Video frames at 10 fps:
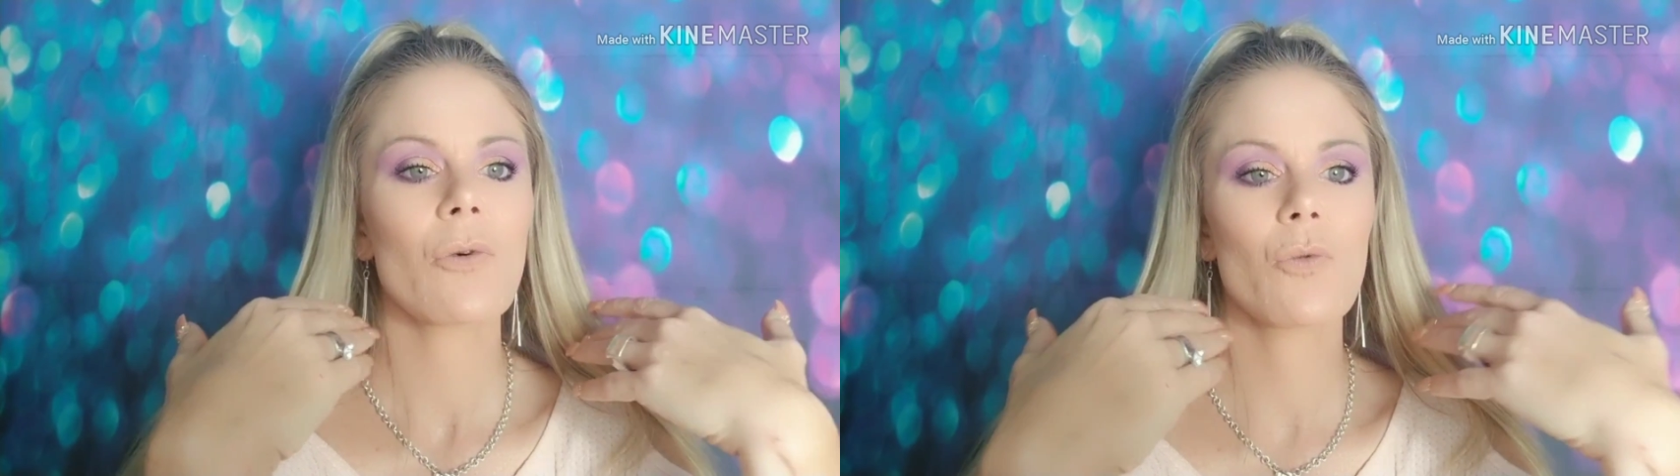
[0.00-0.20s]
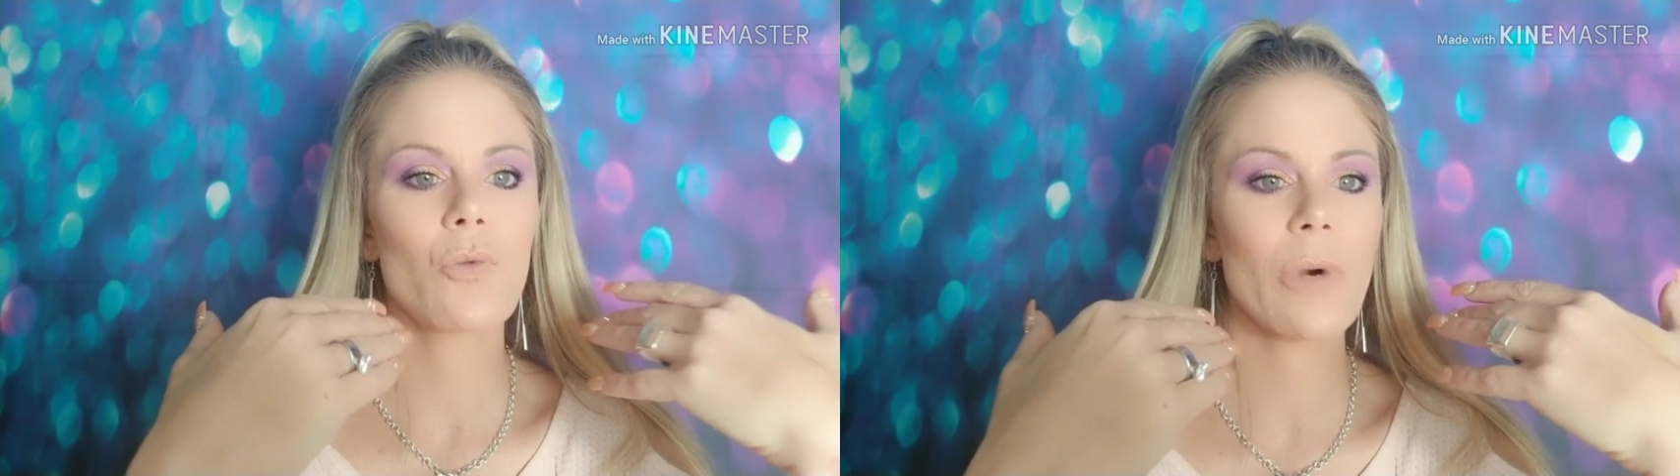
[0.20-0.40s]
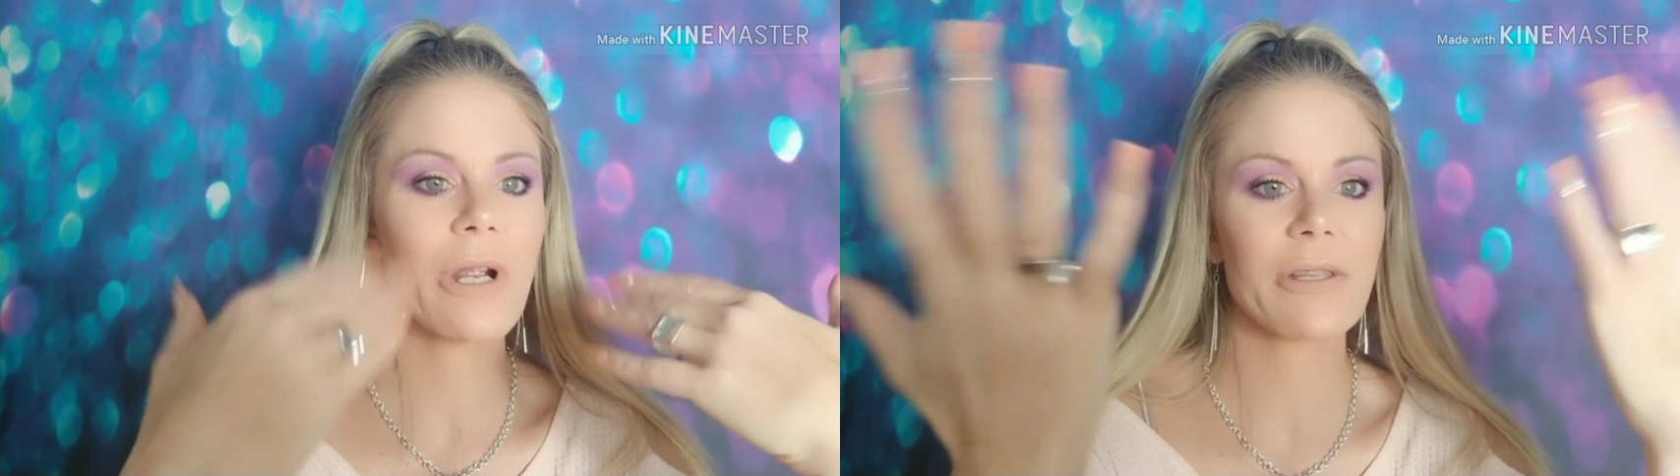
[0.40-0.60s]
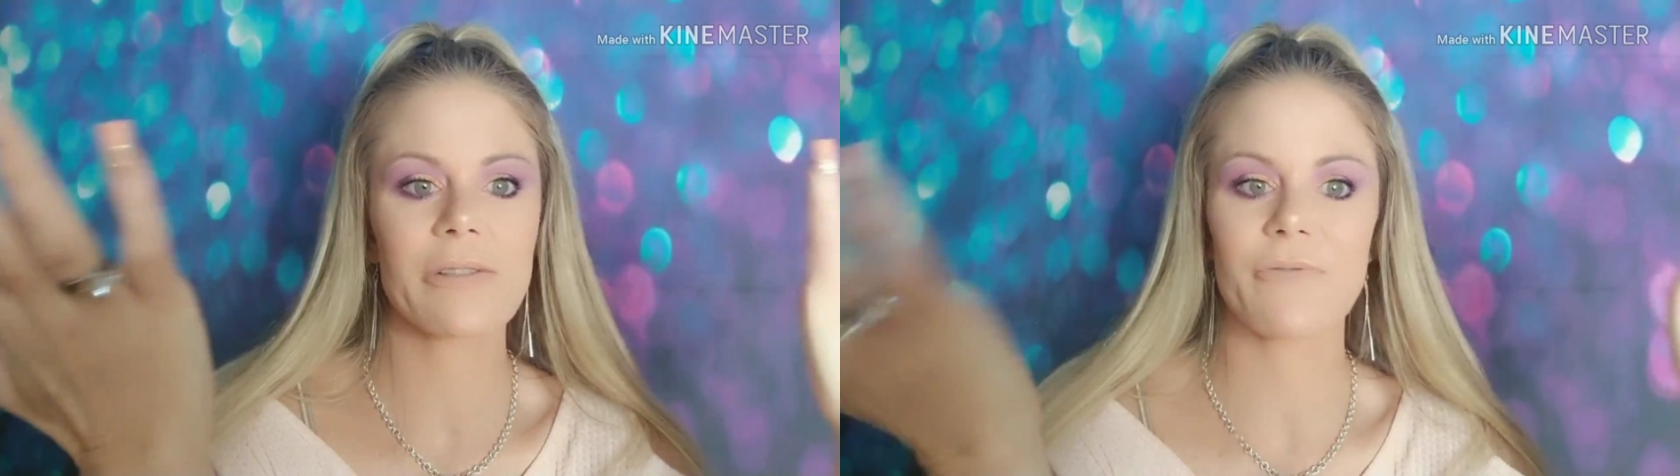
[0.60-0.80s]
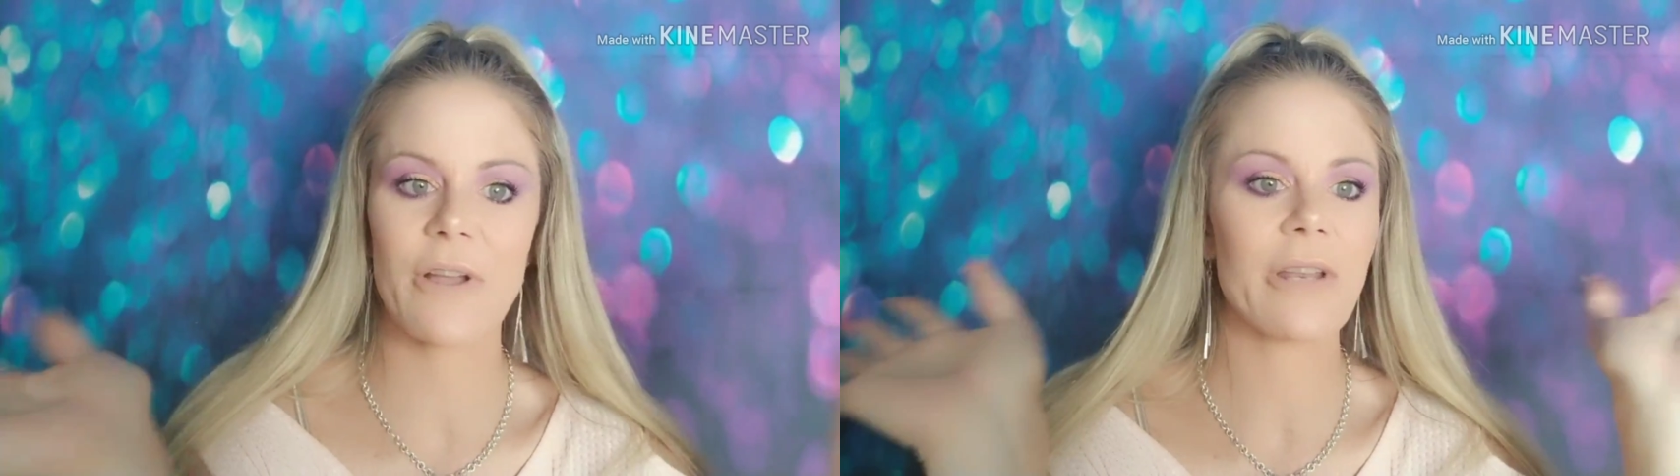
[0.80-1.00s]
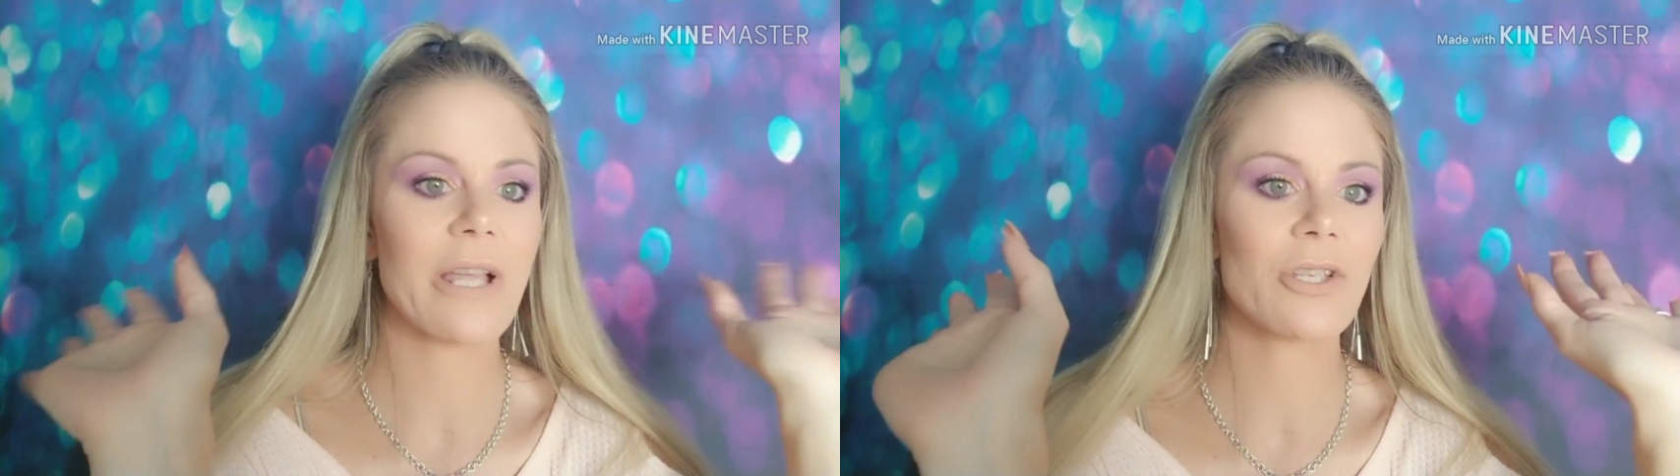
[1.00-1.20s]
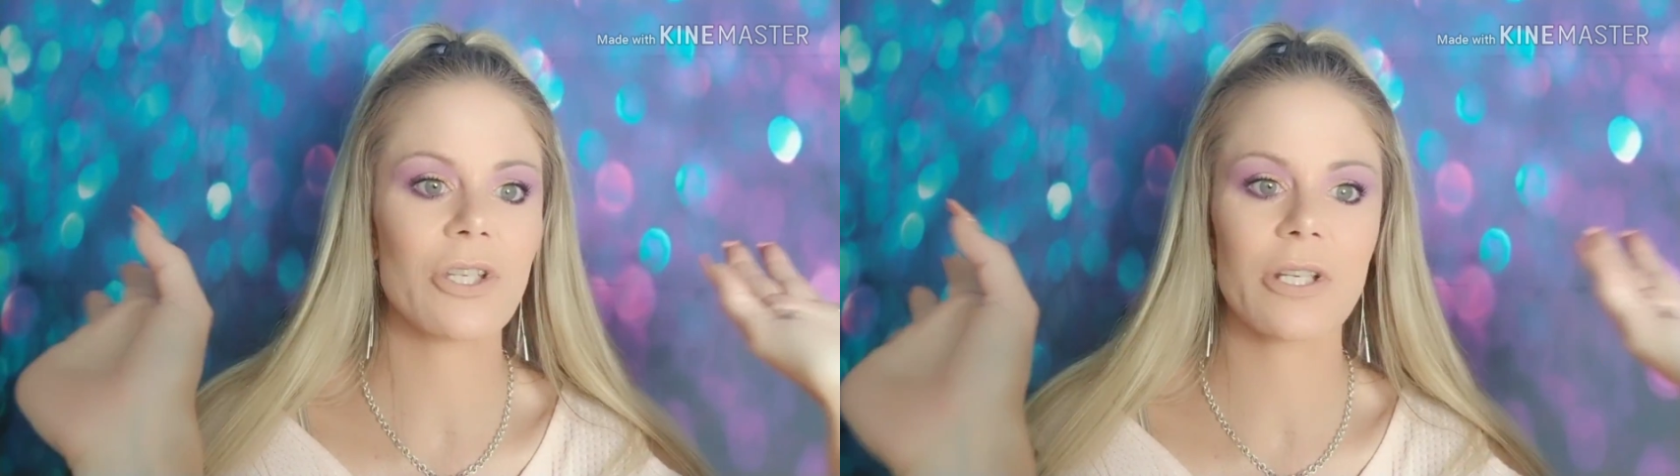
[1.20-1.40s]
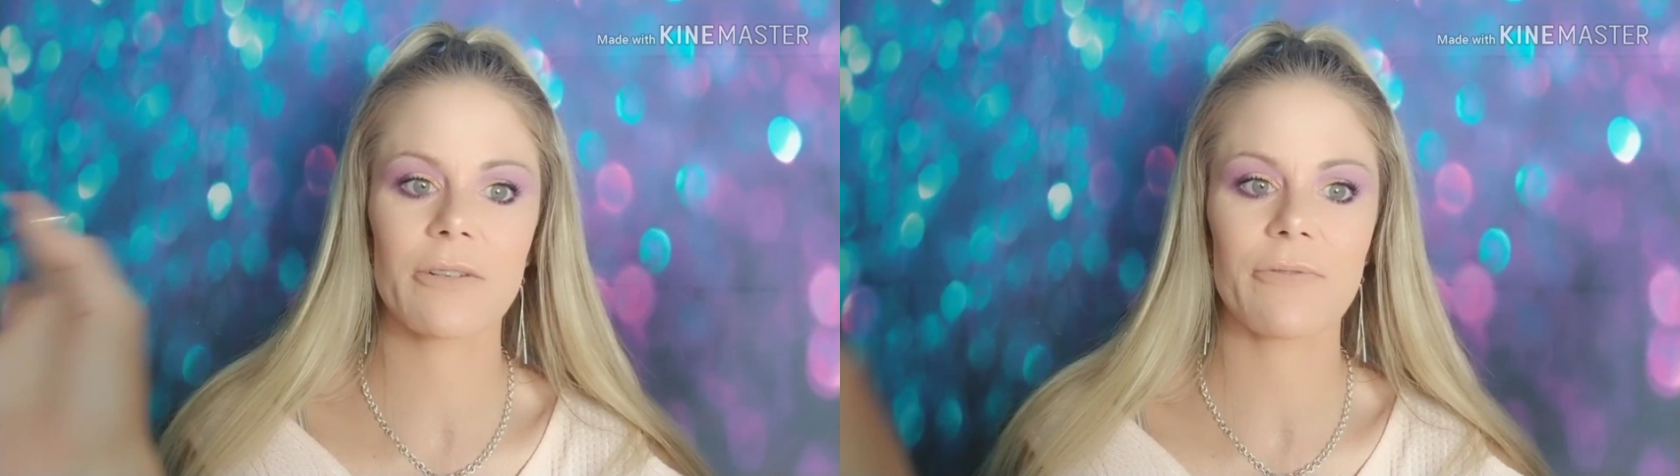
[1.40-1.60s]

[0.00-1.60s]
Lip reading: wear this foundation